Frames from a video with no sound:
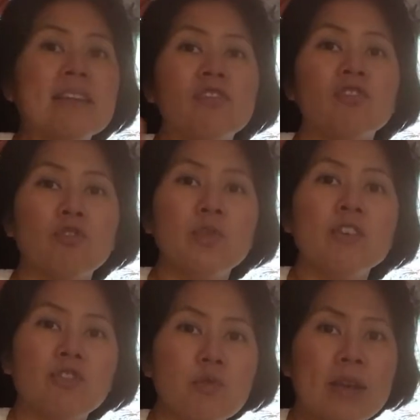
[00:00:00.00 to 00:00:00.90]
as soon
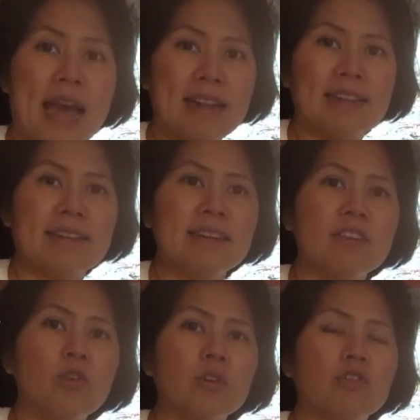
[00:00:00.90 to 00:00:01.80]
as you get
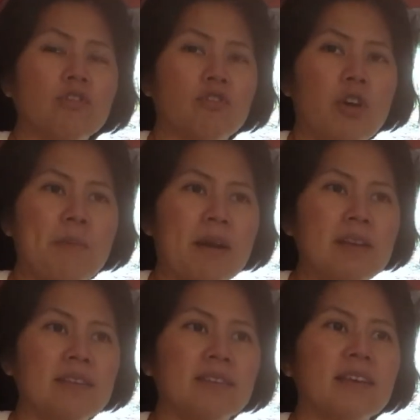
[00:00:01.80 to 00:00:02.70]
your
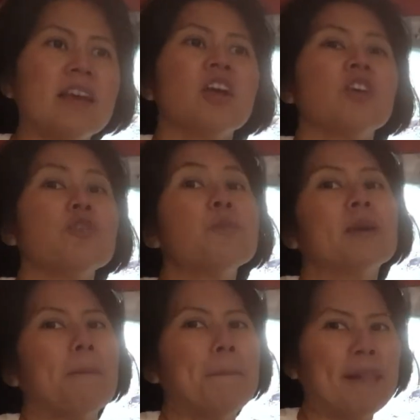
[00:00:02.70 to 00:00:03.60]
strawberries, you
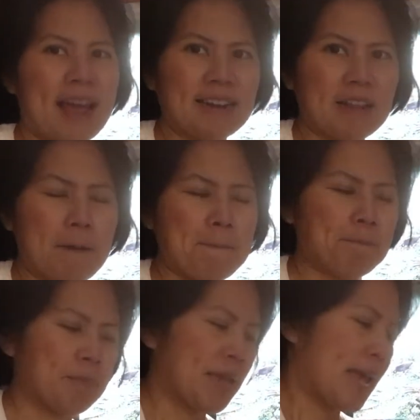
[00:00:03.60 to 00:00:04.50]
can plant them.
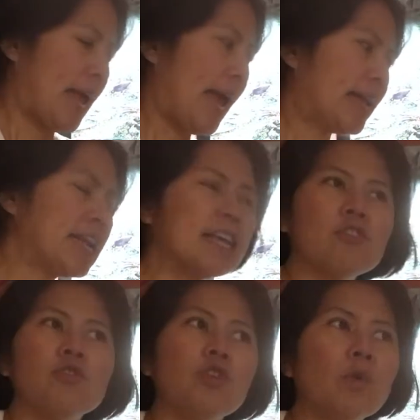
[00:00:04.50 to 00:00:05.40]
And
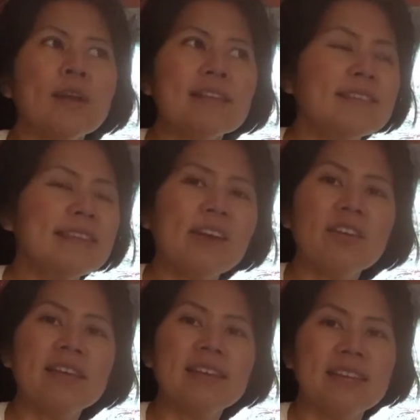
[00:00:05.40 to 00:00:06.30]
you don't
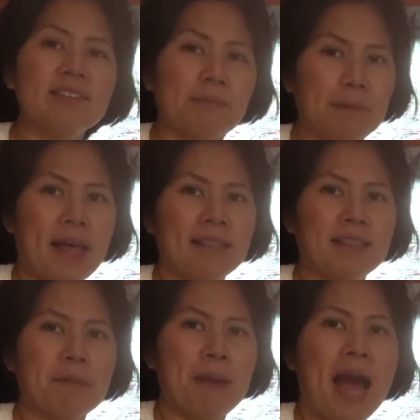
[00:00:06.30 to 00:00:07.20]
necessarily need to plant
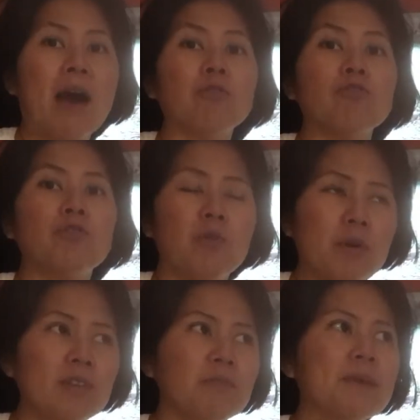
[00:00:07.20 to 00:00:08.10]
them
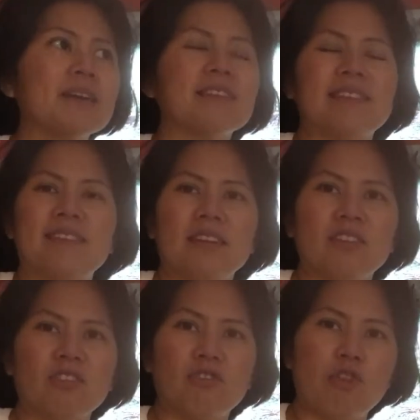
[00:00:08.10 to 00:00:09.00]
outdoors because it's still
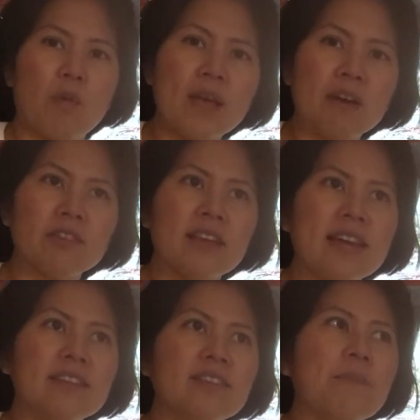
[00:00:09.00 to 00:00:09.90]
snowing
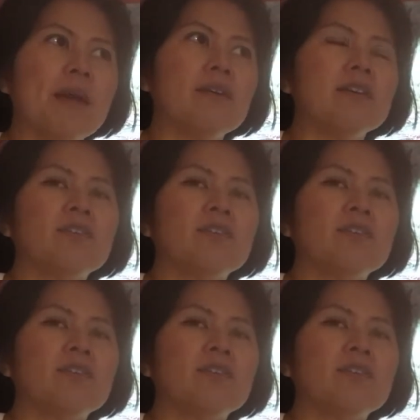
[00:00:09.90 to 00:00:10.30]
outside in some areas